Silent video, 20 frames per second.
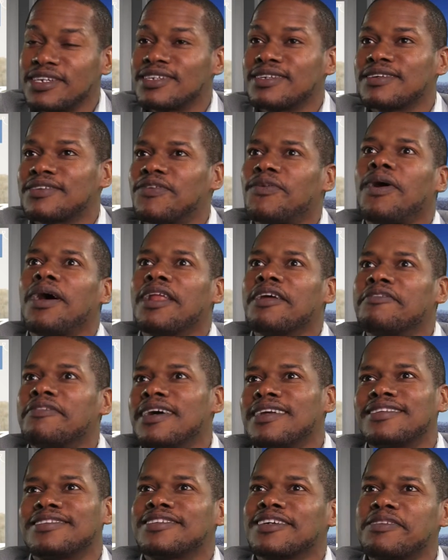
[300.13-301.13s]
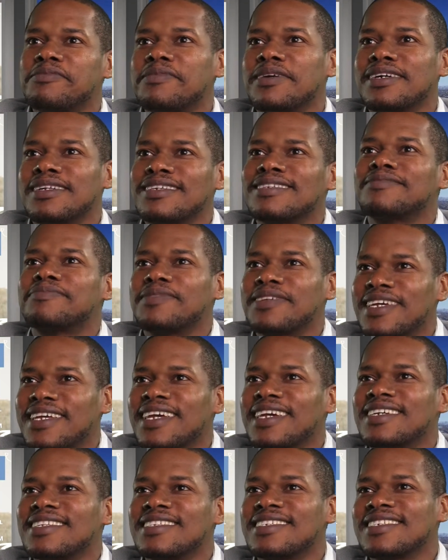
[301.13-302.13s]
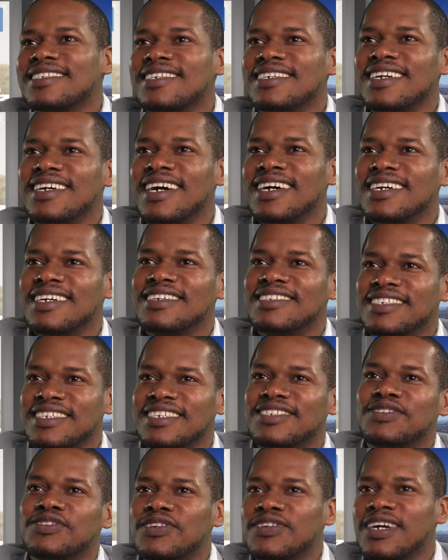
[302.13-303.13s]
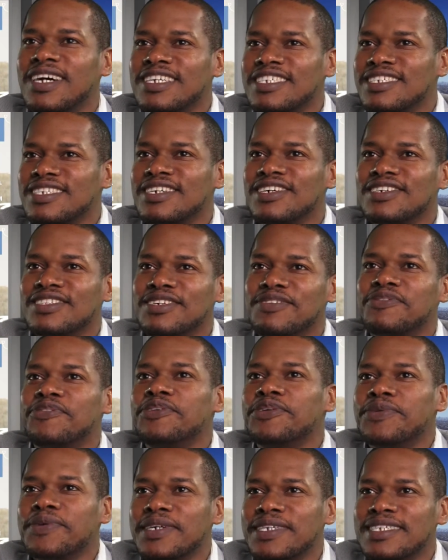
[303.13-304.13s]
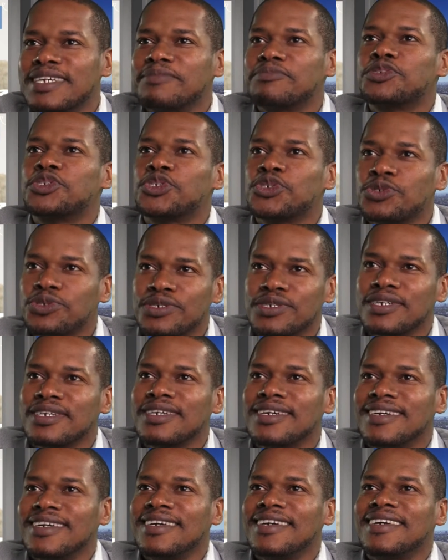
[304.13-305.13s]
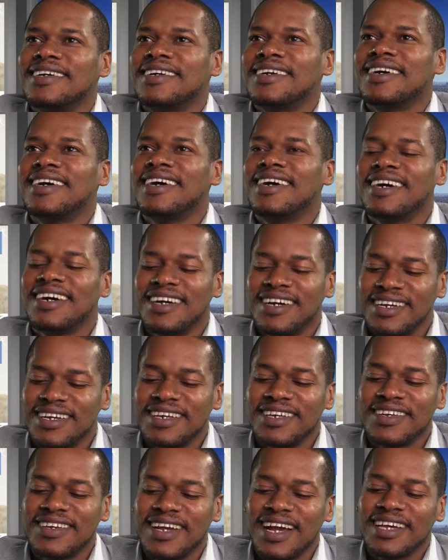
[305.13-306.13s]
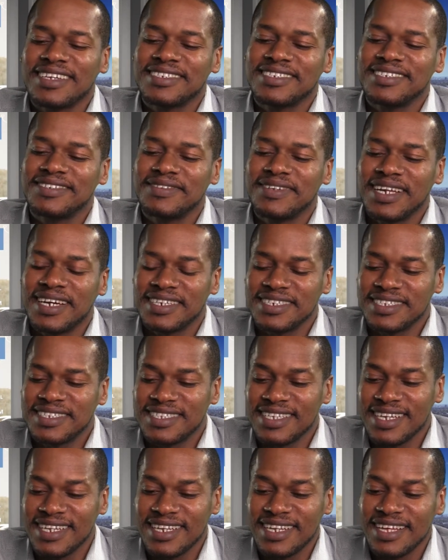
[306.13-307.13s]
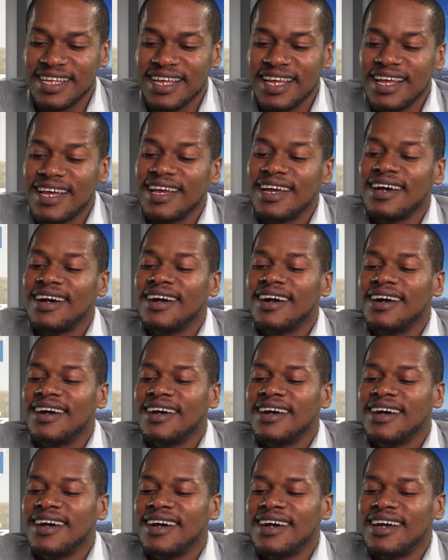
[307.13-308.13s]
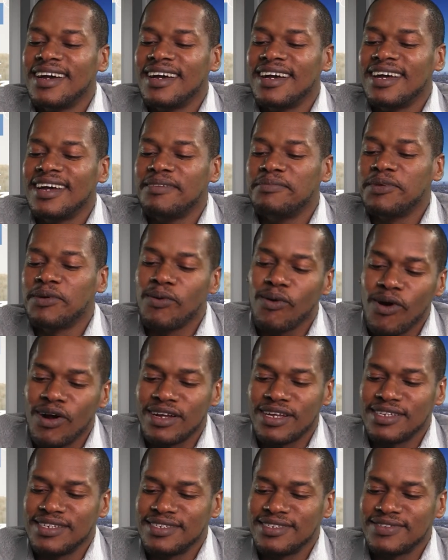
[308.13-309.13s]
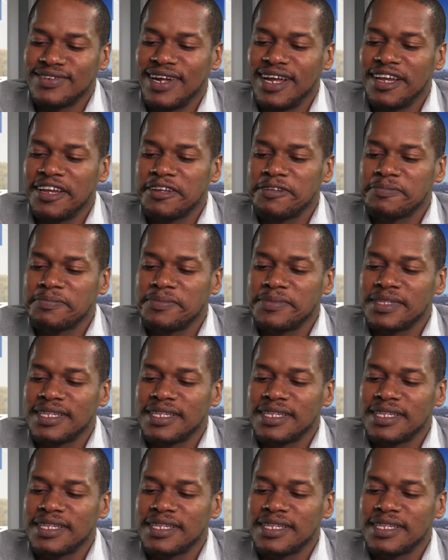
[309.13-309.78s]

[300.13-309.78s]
not qualified to talk about this. But I guess since you guys are the other viewers, I'm sure you guys will understand. Milwaukee's, right?